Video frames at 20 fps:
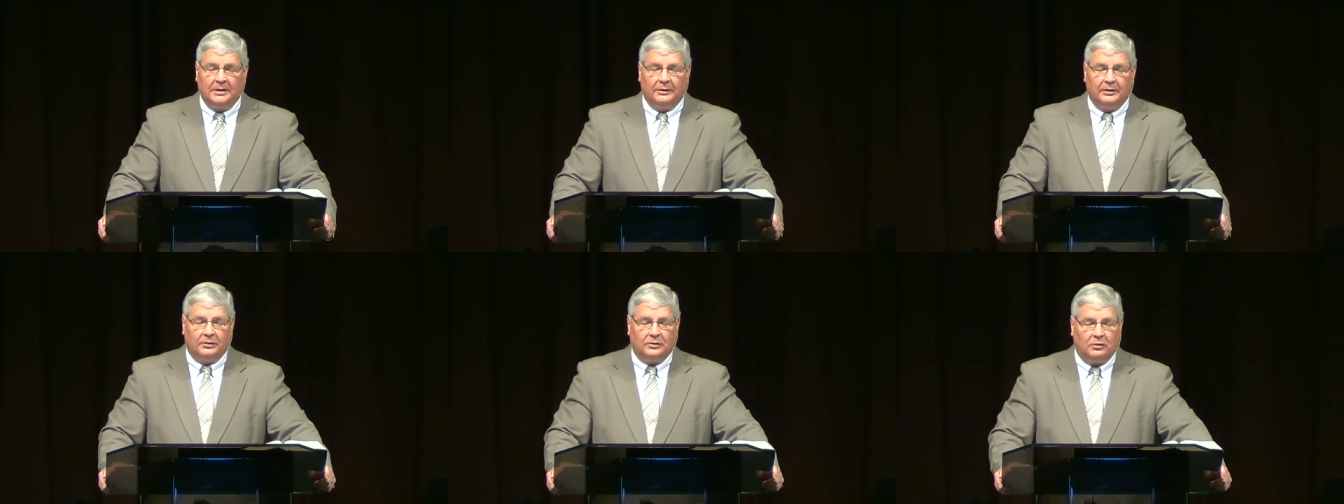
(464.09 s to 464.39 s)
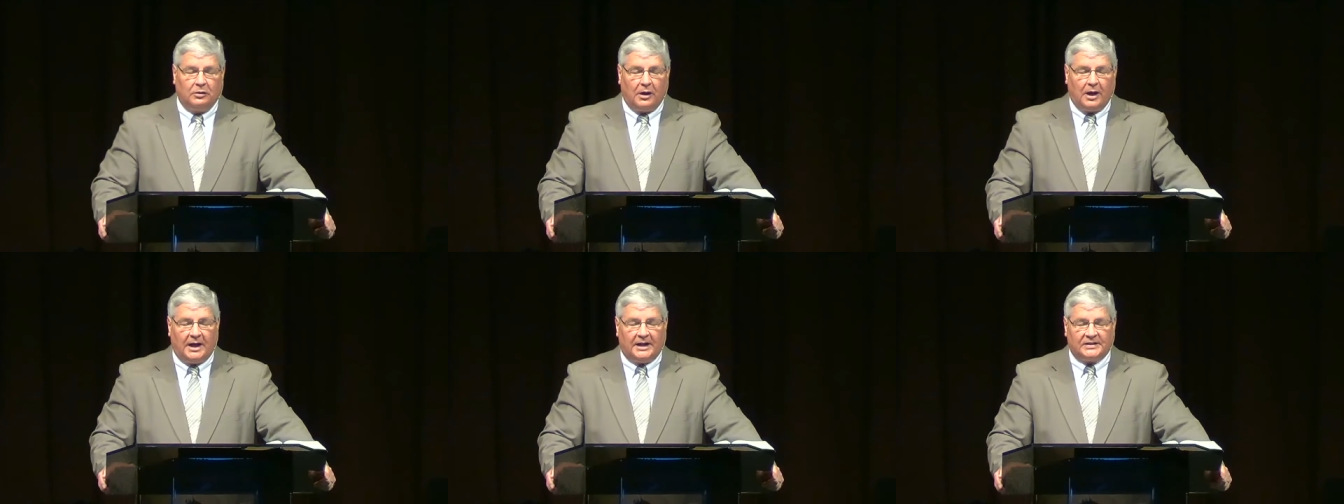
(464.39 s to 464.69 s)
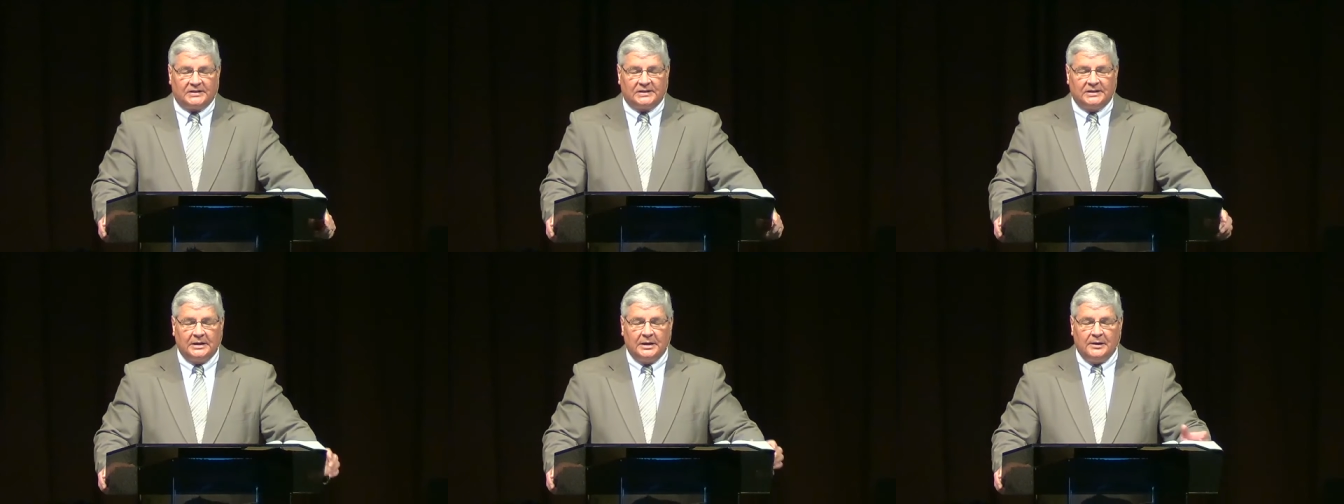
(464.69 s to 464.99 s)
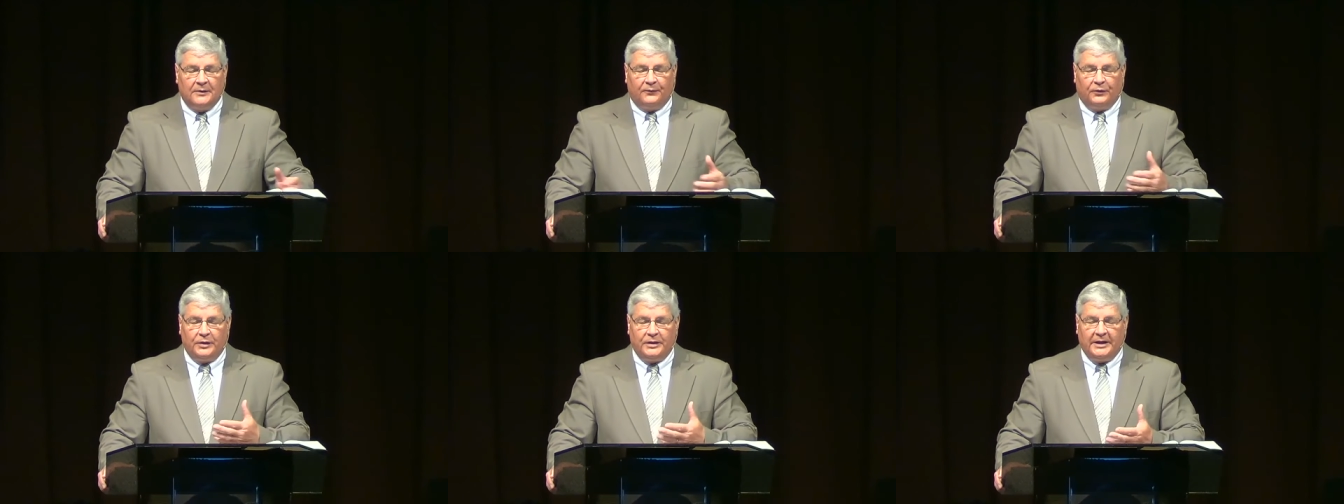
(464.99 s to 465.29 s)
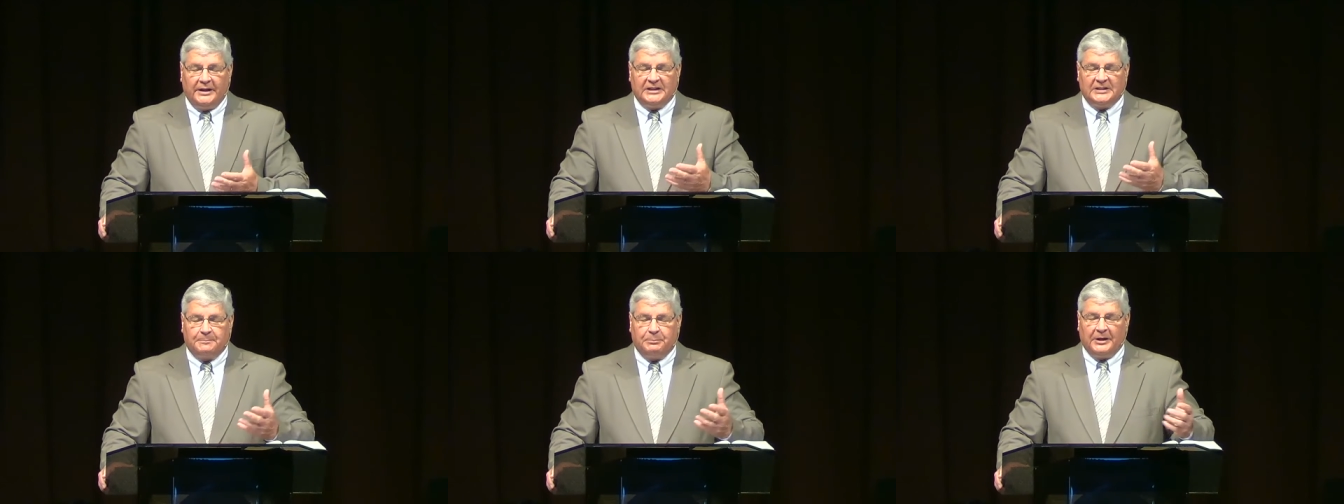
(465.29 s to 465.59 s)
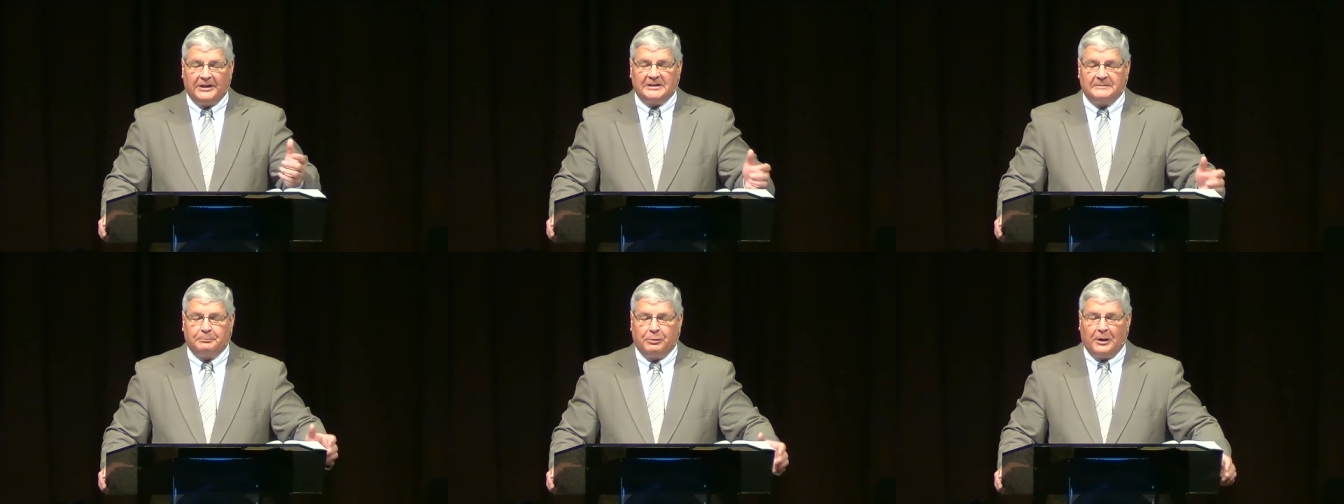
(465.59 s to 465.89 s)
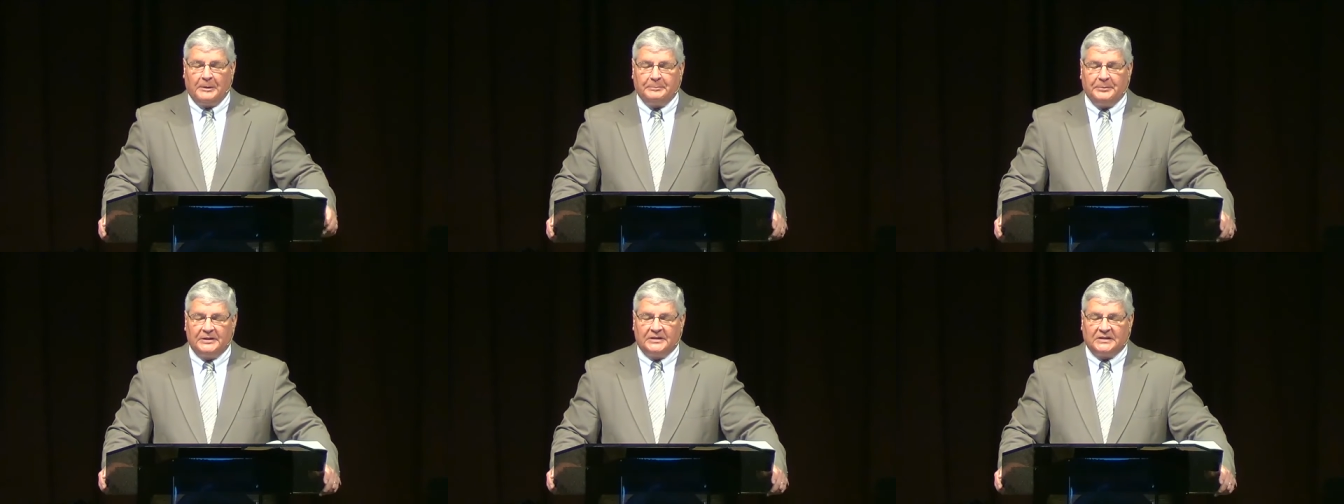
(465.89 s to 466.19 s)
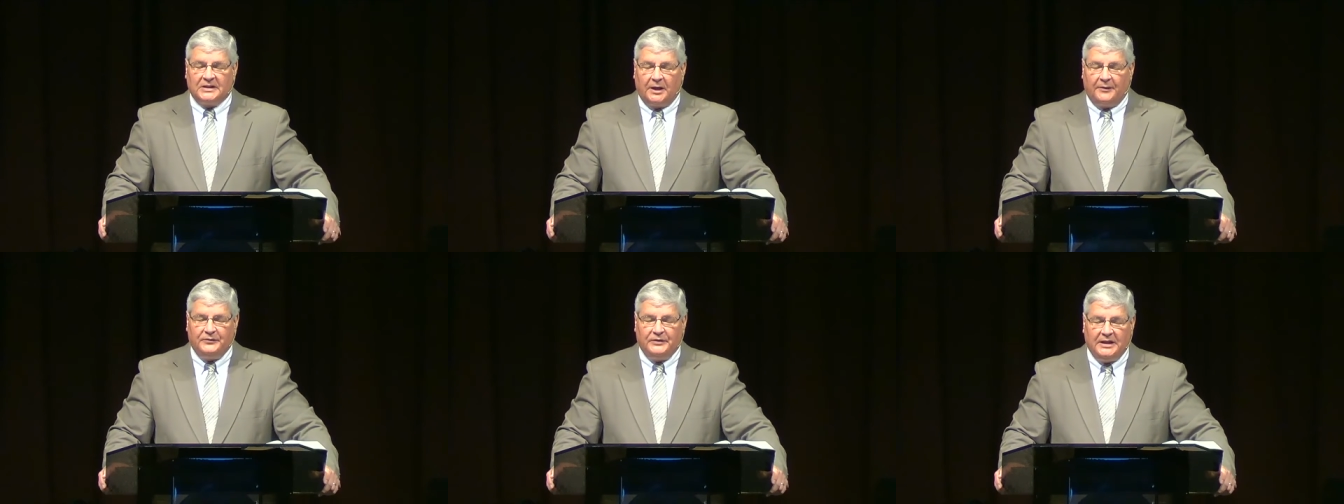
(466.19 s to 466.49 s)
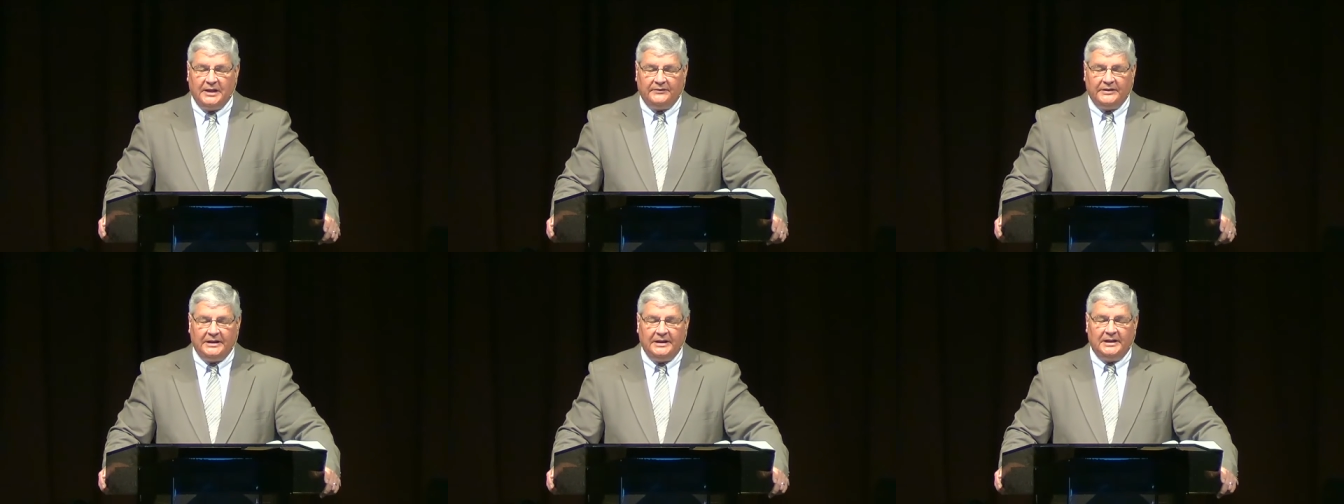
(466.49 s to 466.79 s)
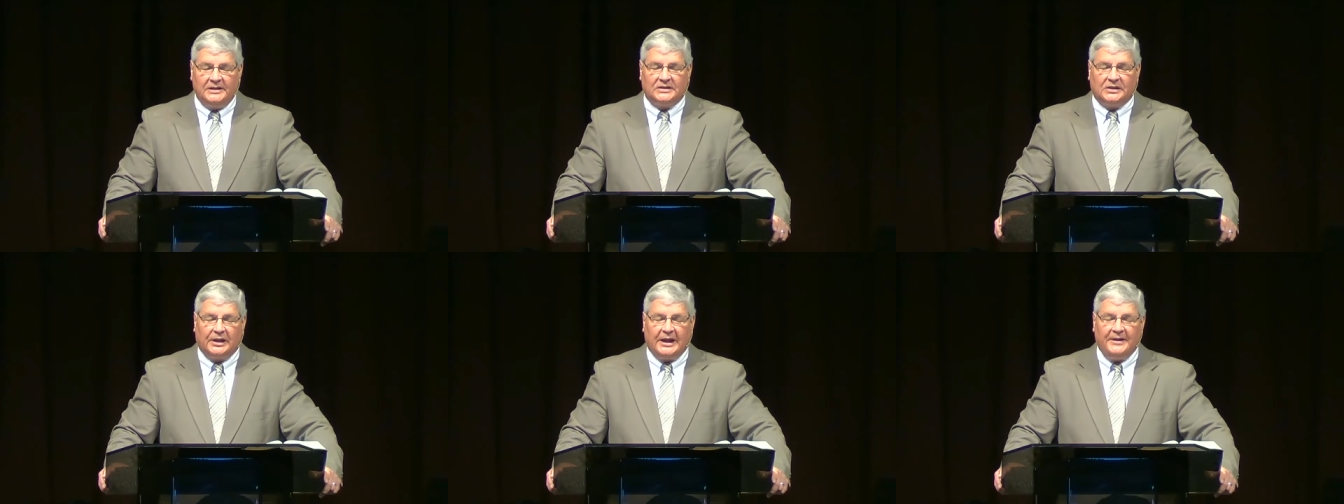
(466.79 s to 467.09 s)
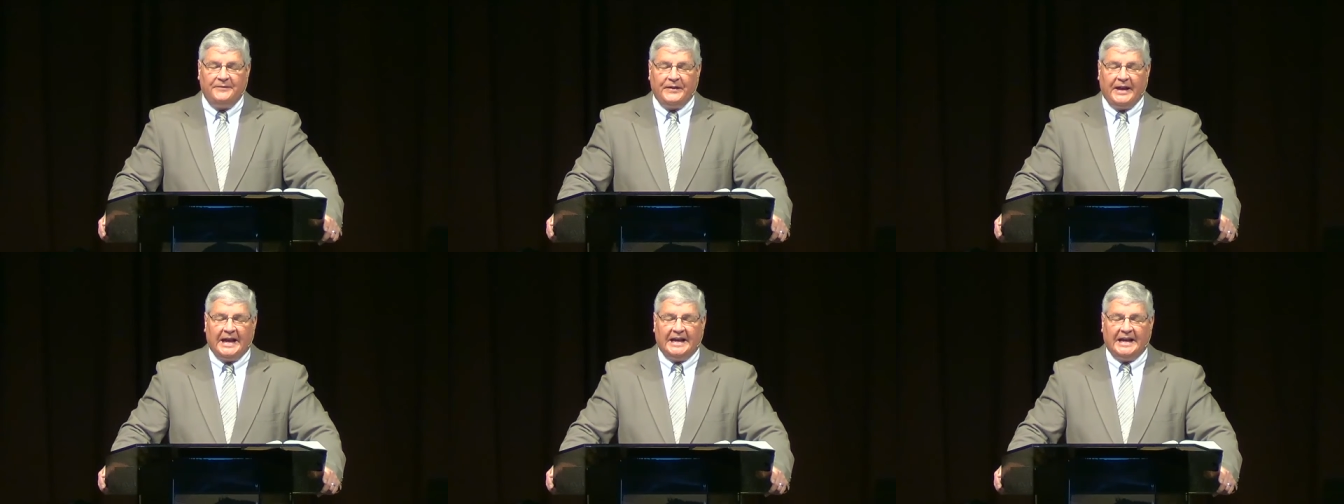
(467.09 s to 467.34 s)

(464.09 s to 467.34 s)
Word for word: the cross for the express purpose of giving his life